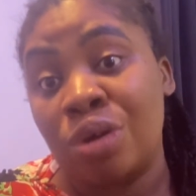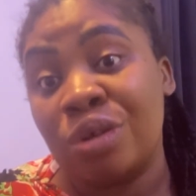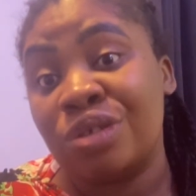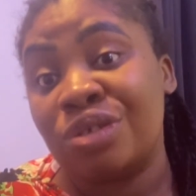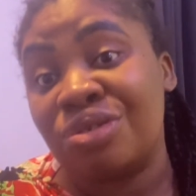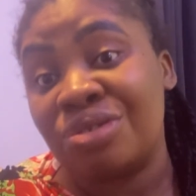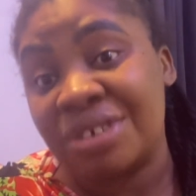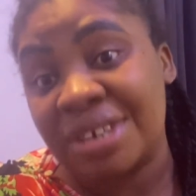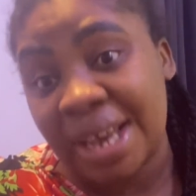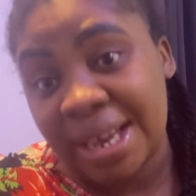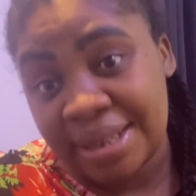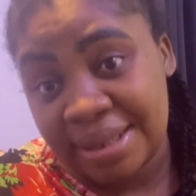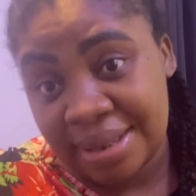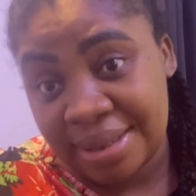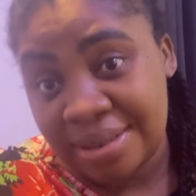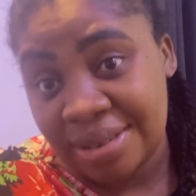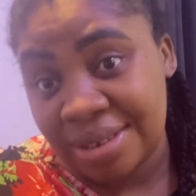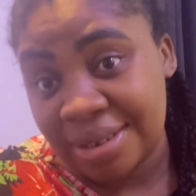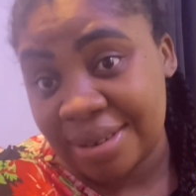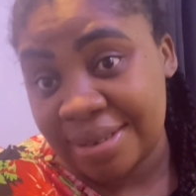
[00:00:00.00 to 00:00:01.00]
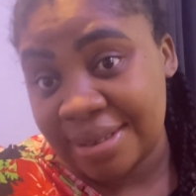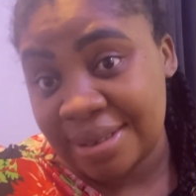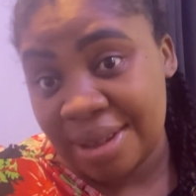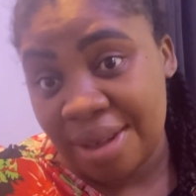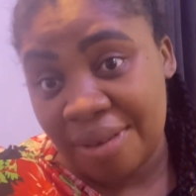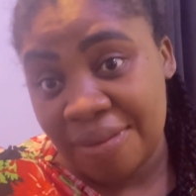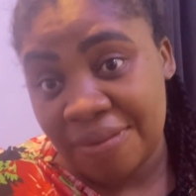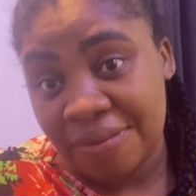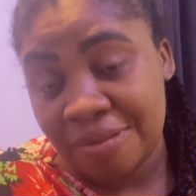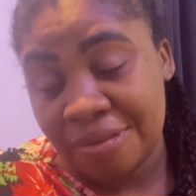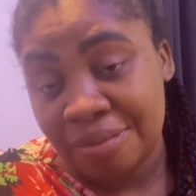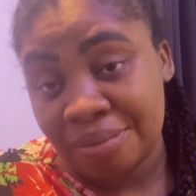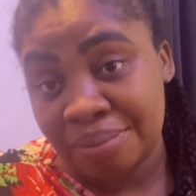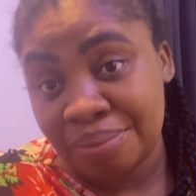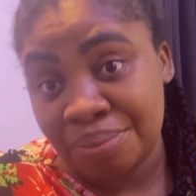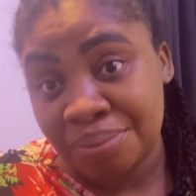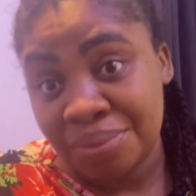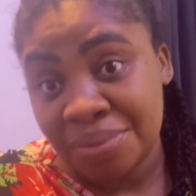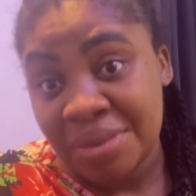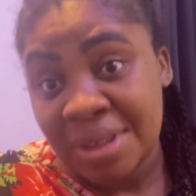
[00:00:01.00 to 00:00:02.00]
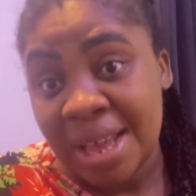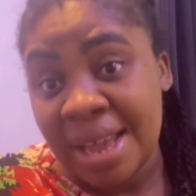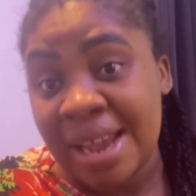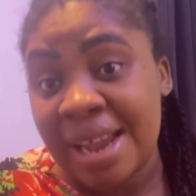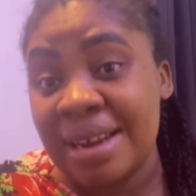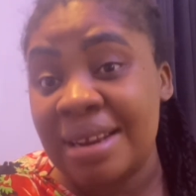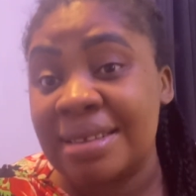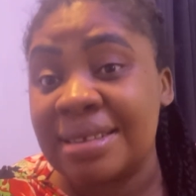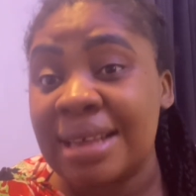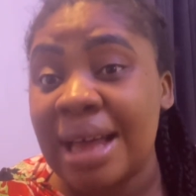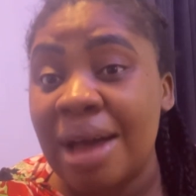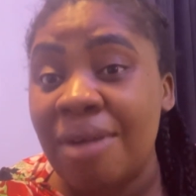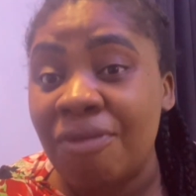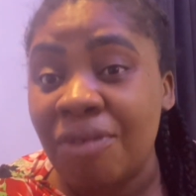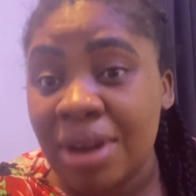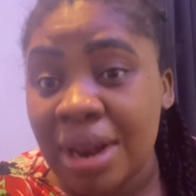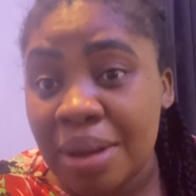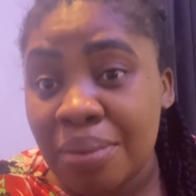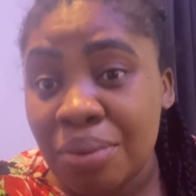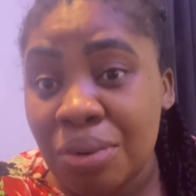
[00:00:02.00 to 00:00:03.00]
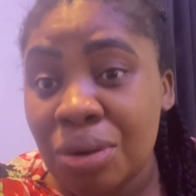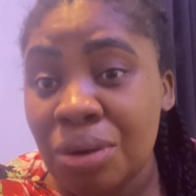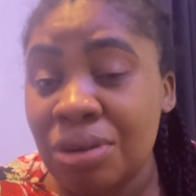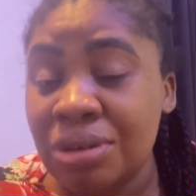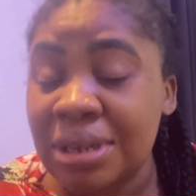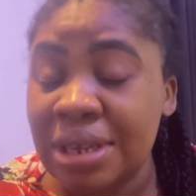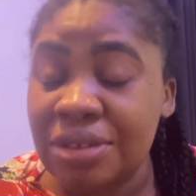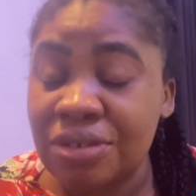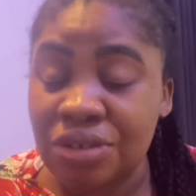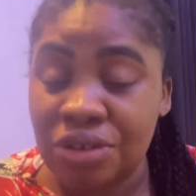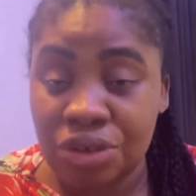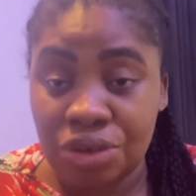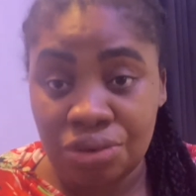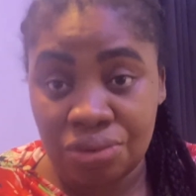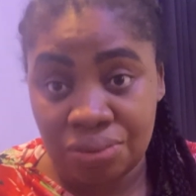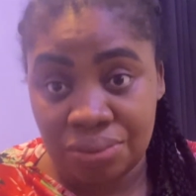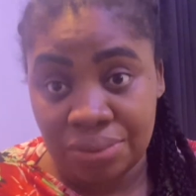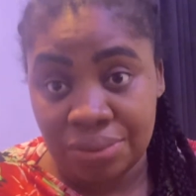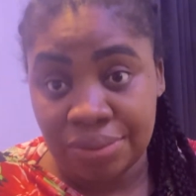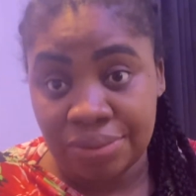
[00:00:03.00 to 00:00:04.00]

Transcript: to get it to yourself. It is available closer to you.